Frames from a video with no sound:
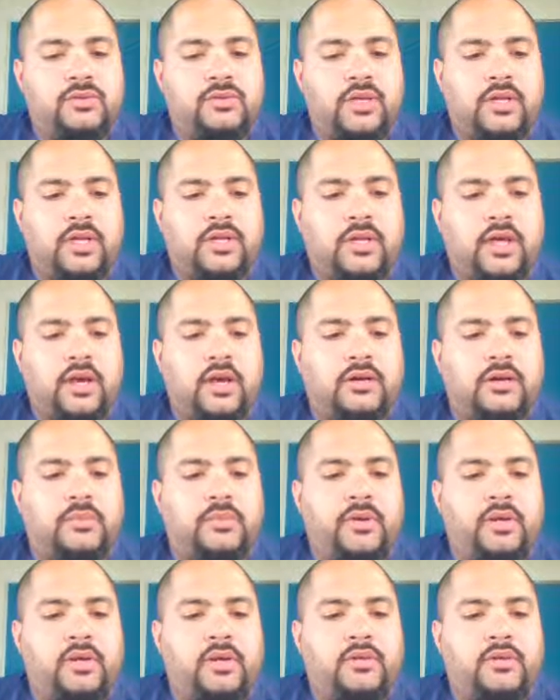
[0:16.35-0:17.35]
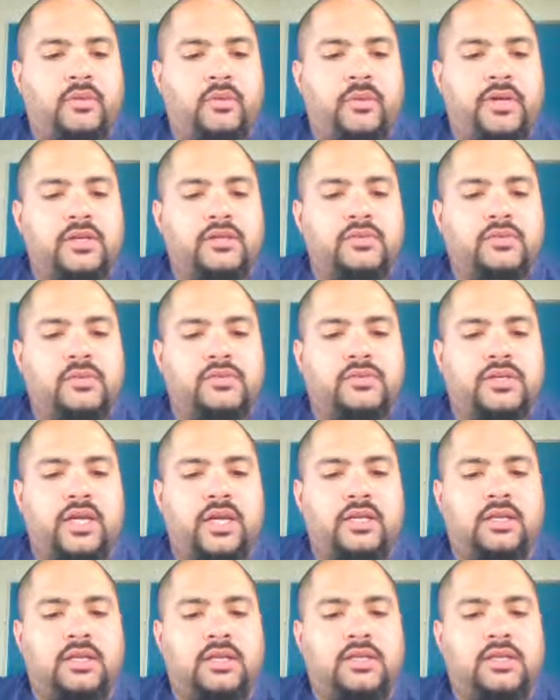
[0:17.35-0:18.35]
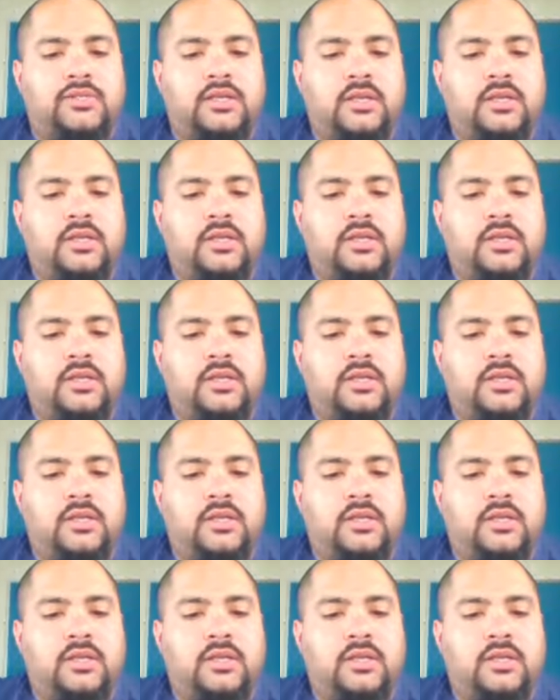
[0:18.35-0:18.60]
so that the air beneath the wings will stay at least